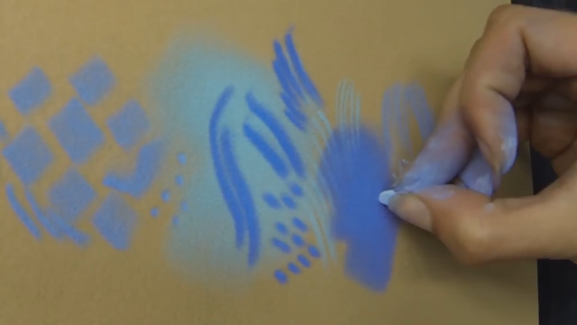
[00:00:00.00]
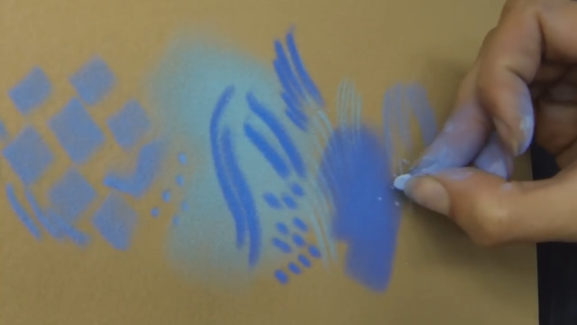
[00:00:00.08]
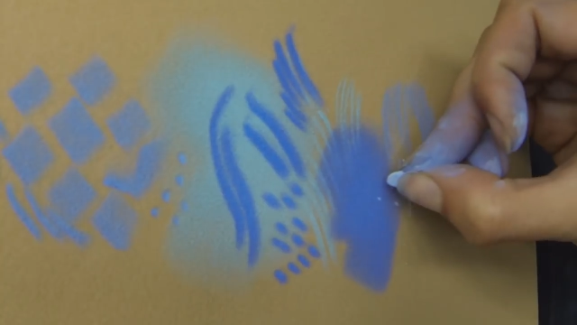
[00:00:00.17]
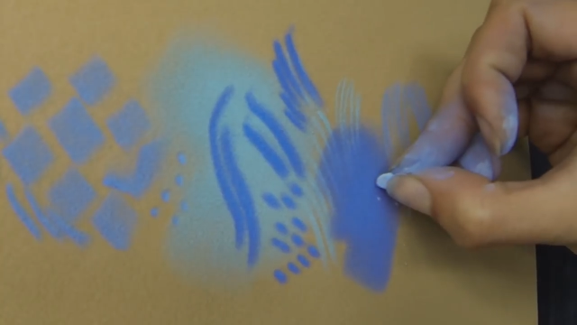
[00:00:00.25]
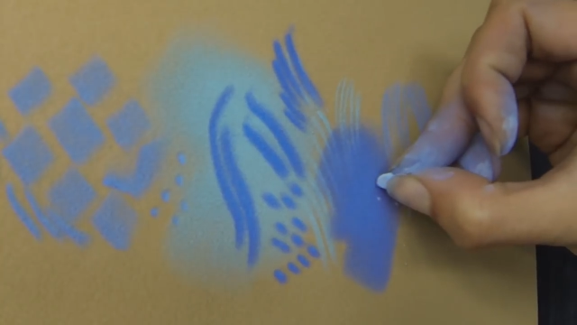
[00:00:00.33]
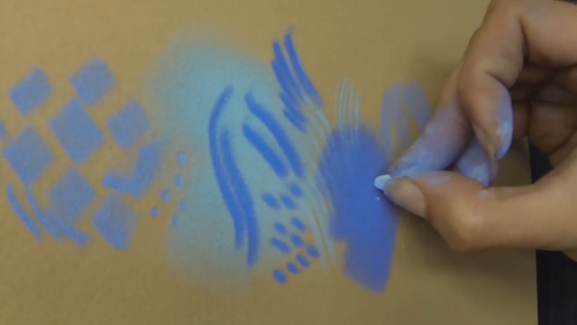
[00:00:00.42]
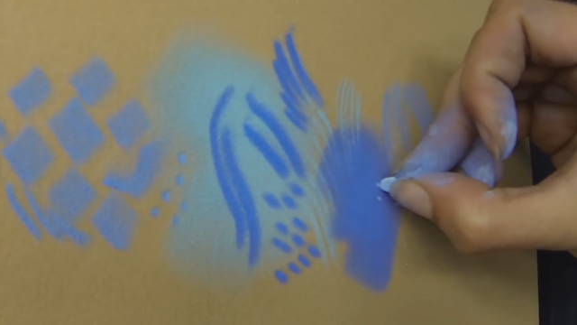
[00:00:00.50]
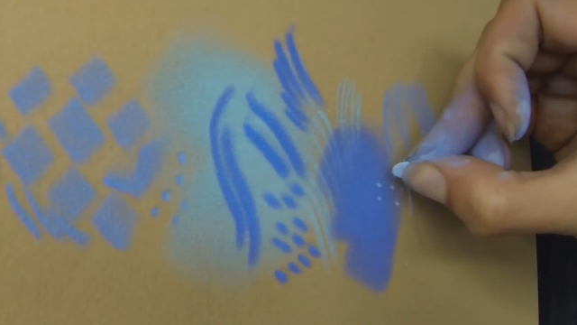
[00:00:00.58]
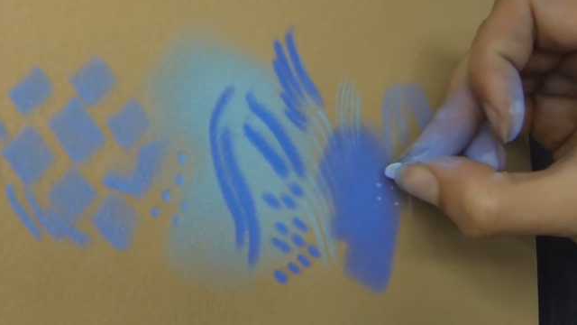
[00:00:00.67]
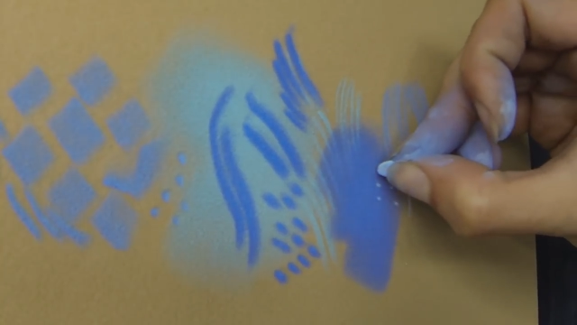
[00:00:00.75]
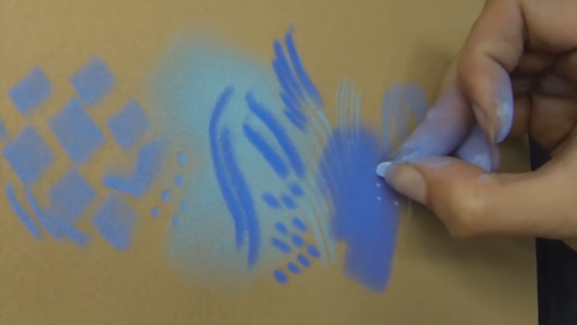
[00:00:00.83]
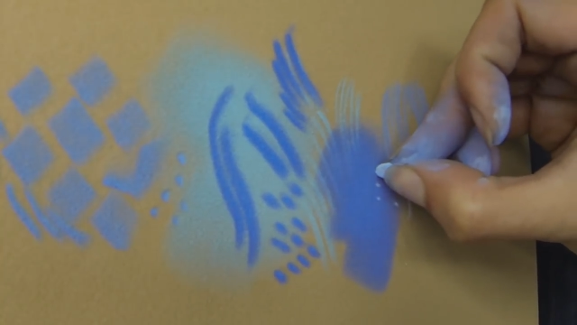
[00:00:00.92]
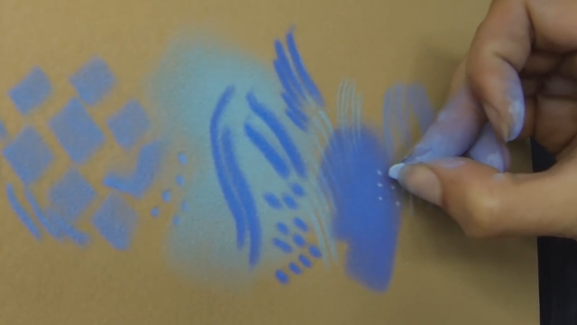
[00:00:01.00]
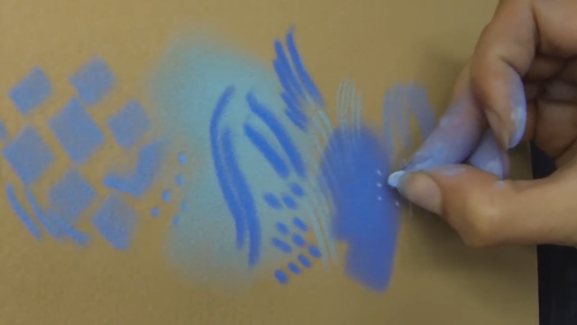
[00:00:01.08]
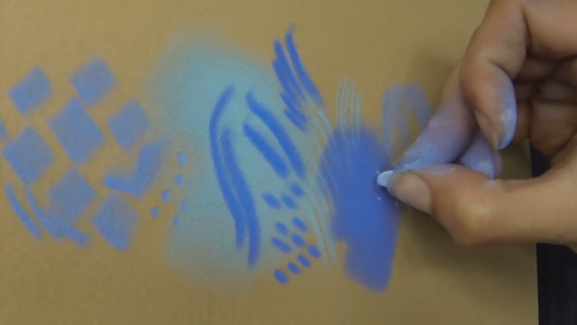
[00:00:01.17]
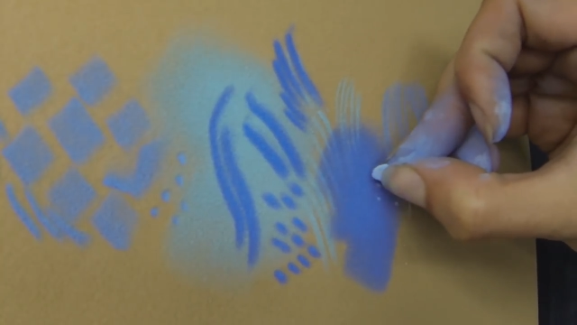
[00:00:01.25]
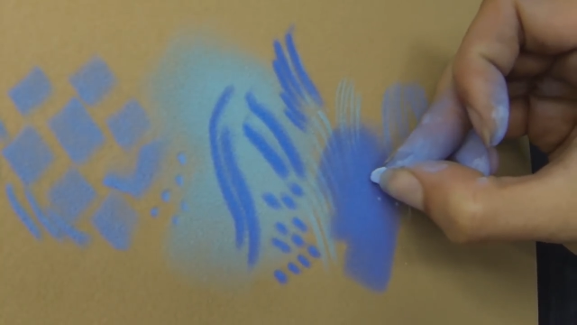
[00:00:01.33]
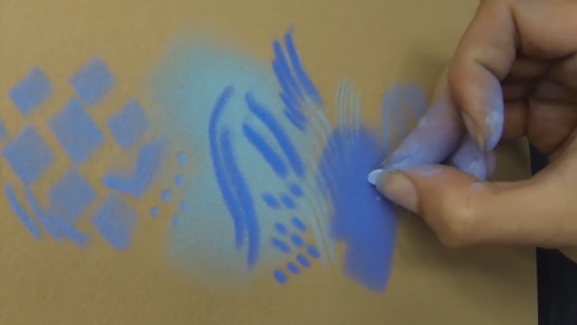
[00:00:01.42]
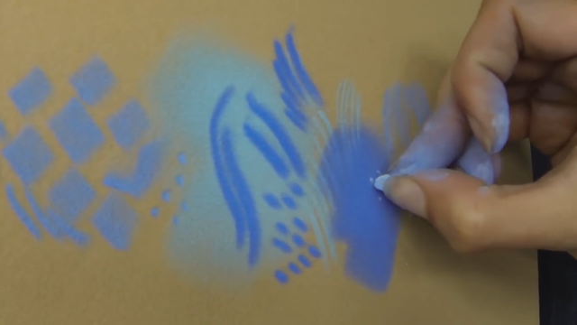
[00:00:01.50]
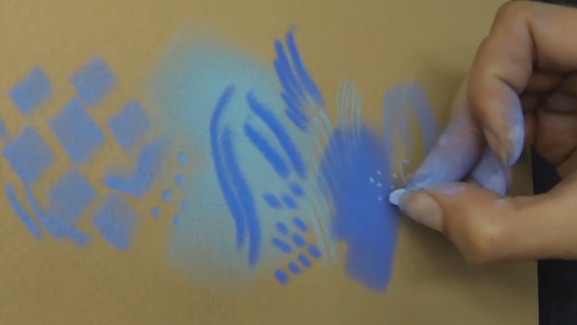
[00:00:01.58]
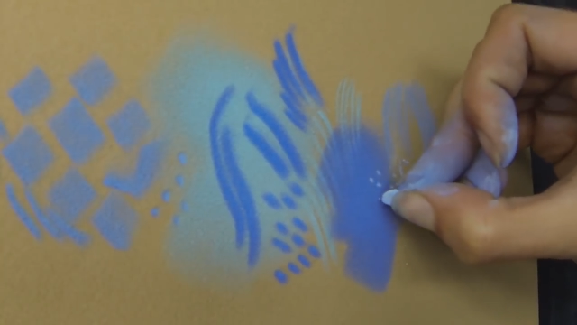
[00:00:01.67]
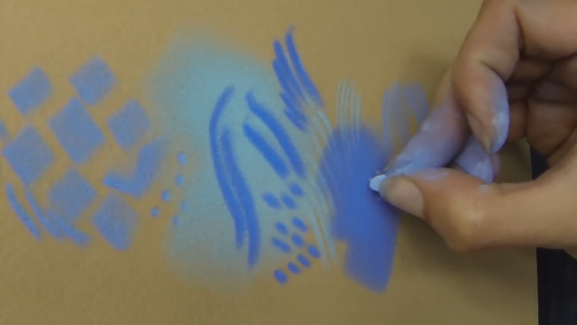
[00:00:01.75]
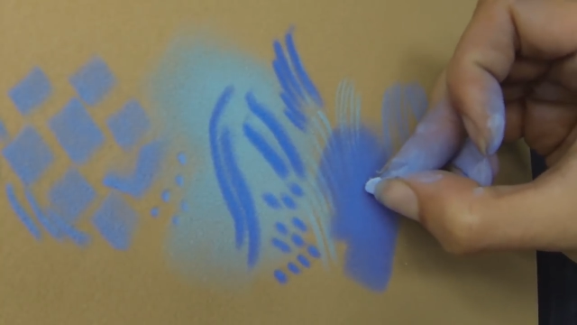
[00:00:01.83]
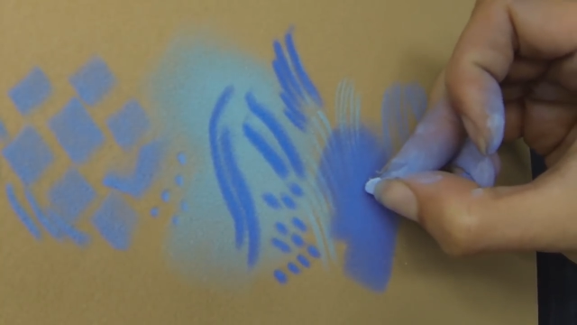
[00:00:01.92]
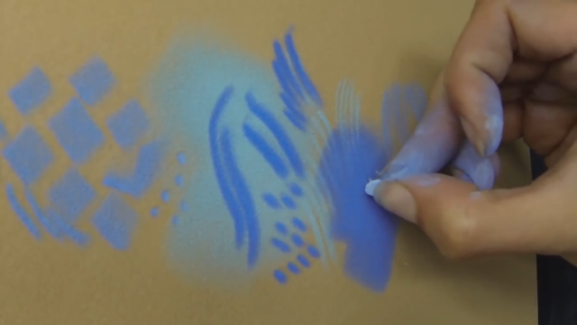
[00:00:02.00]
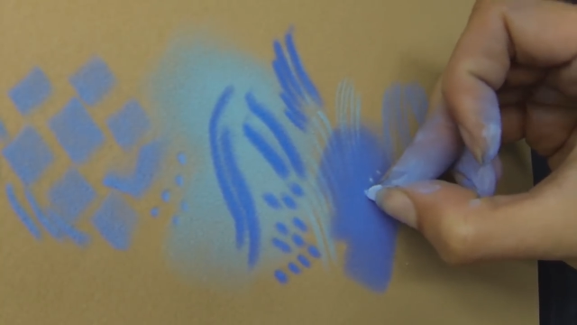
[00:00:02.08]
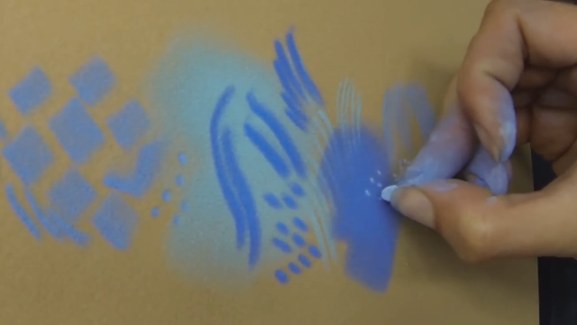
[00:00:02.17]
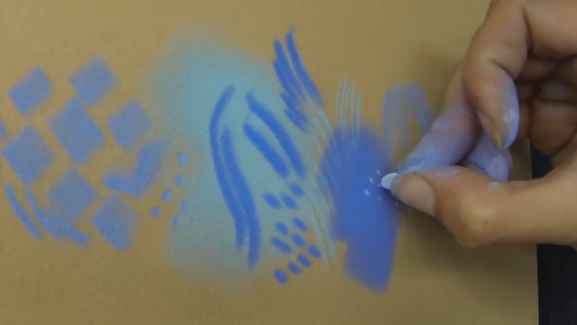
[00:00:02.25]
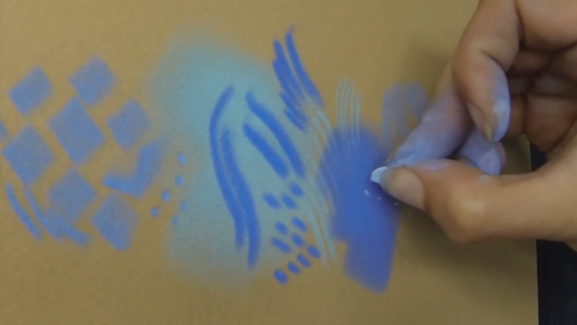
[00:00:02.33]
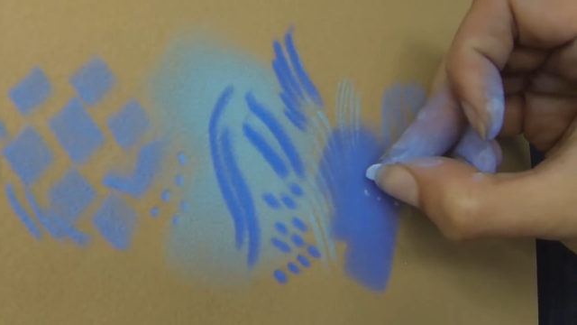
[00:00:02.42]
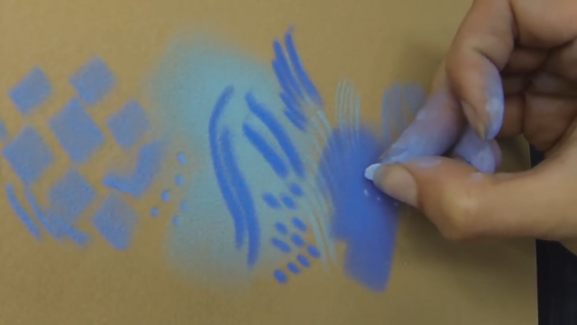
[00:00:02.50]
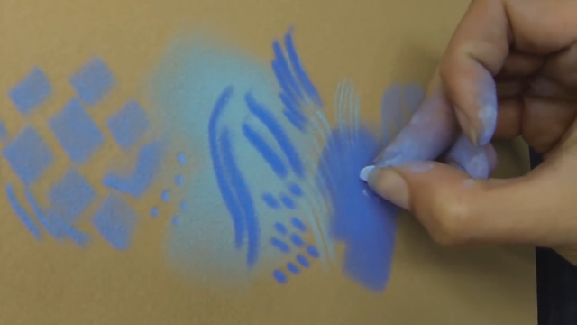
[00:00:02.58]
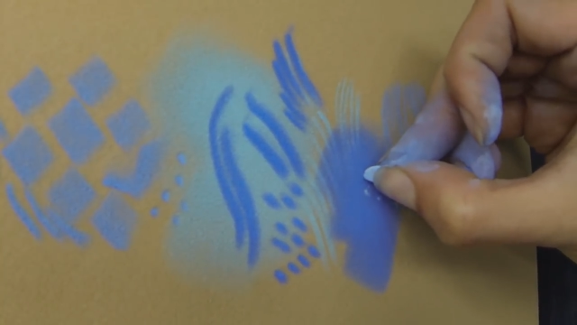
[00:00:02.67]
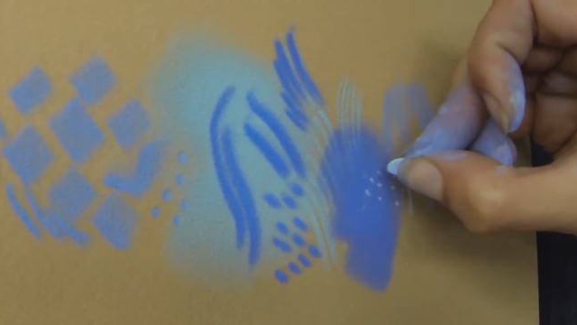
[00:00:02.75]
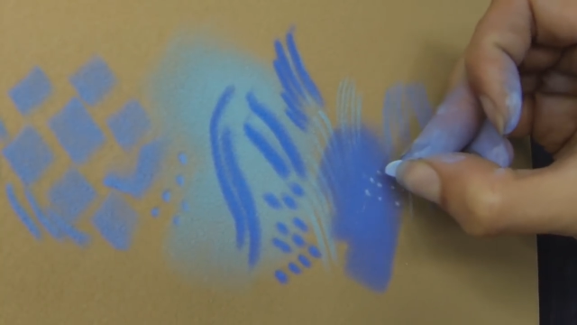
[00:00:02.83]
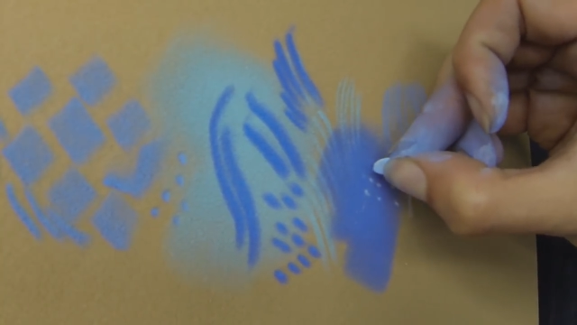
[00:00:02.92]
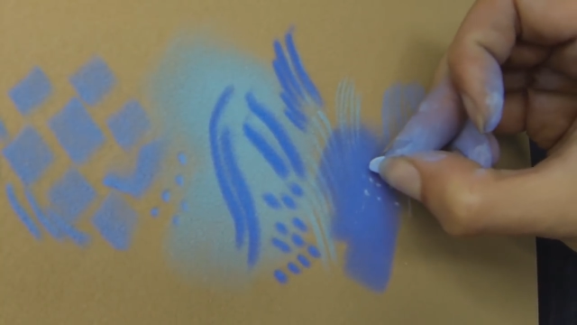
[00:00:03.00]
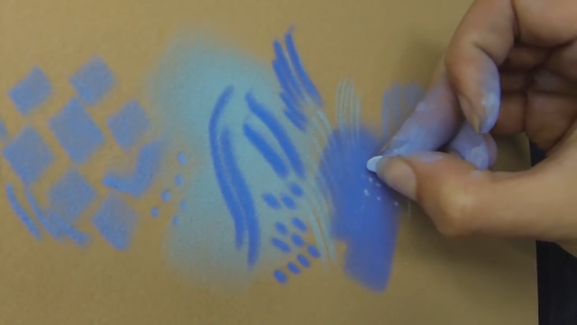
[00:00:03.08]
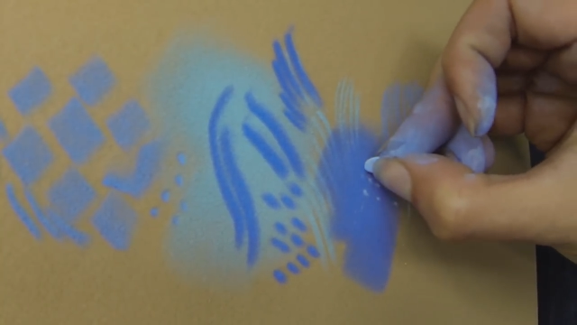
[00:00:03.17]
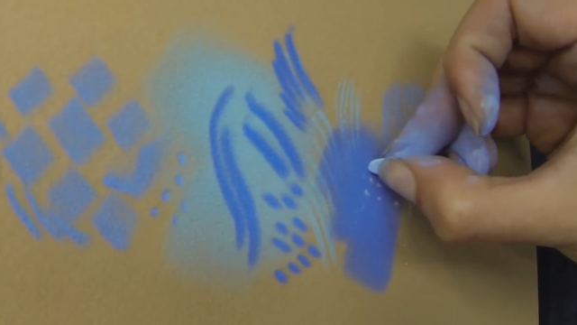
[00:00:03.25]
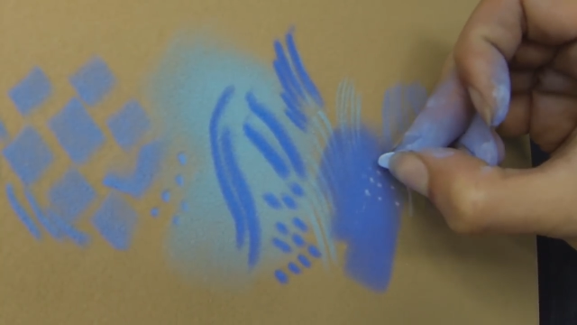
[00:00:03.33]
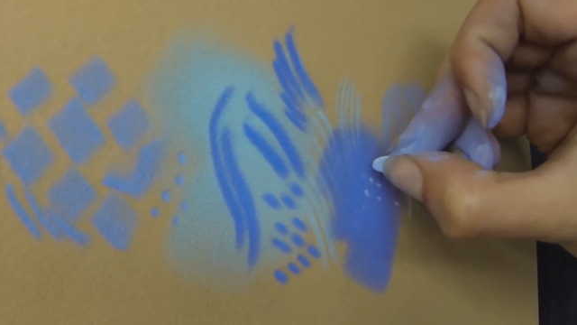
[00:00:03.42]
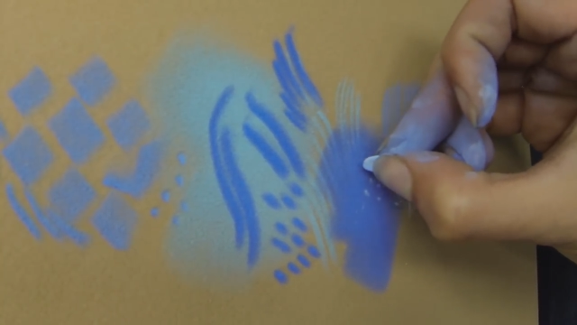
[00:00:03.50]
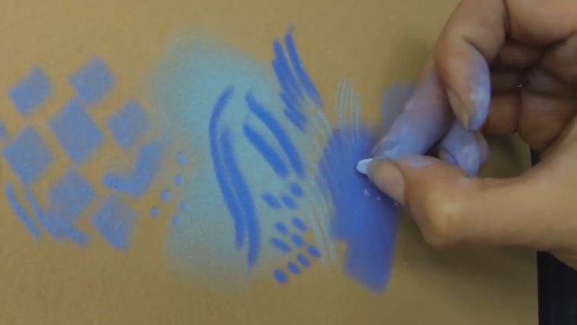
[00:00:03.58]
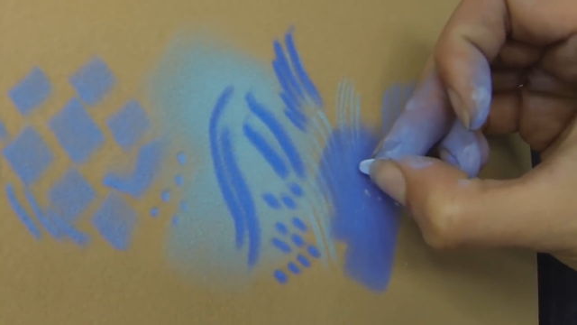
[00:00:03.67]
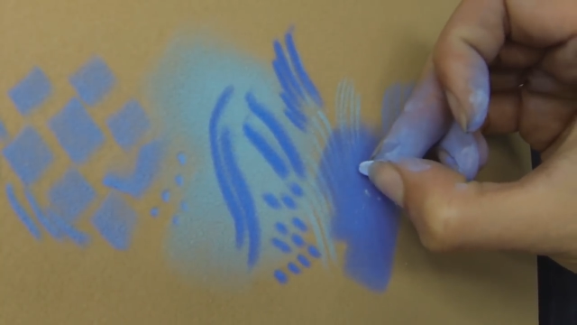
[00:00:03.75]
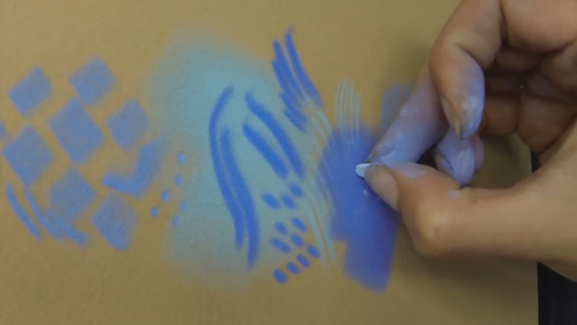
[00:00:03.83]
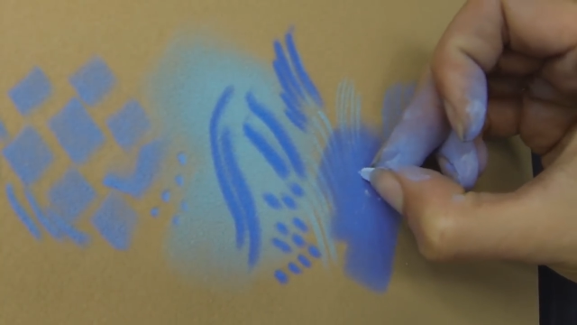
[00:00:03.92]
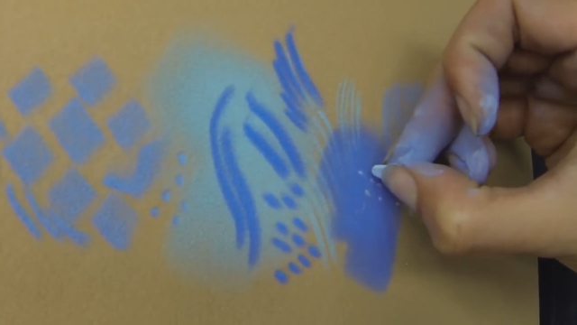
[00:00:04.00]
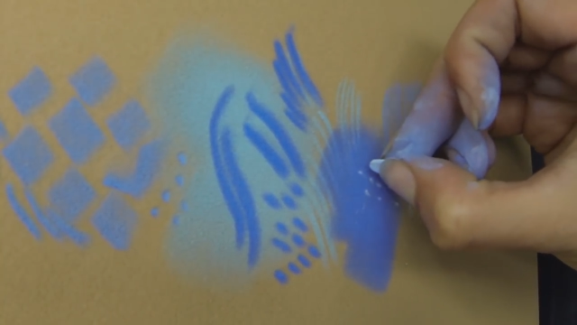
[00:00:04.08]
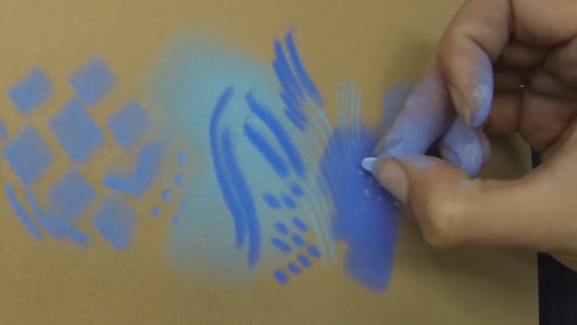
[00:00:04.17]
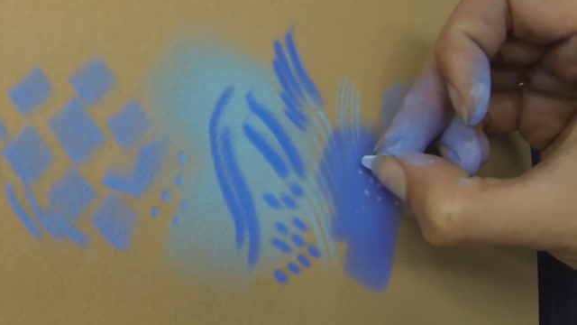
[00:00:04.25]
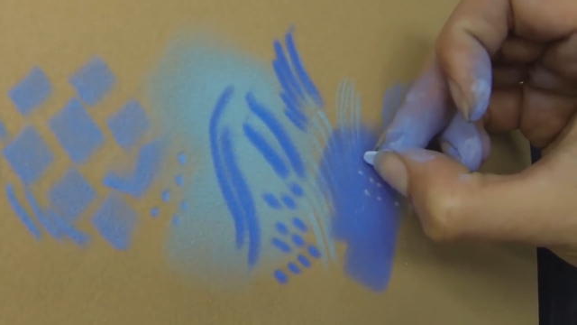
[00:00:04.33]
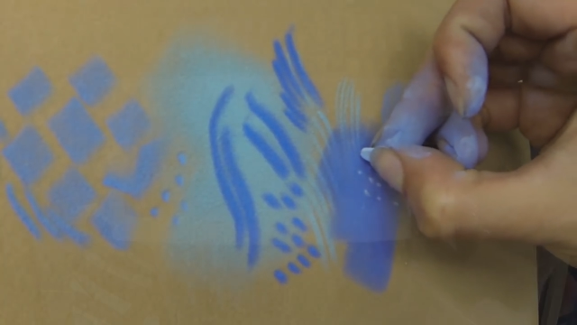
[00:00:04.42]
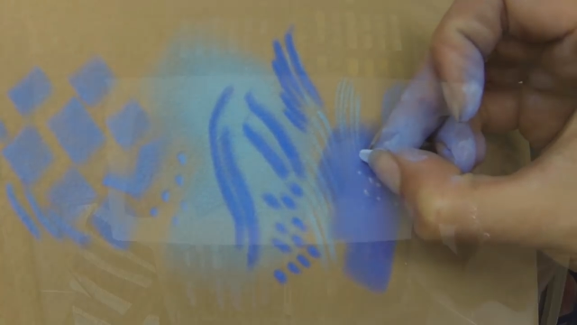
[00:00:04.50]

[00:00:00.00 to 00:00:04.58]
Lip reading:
No face is visible, so there are no lips to read.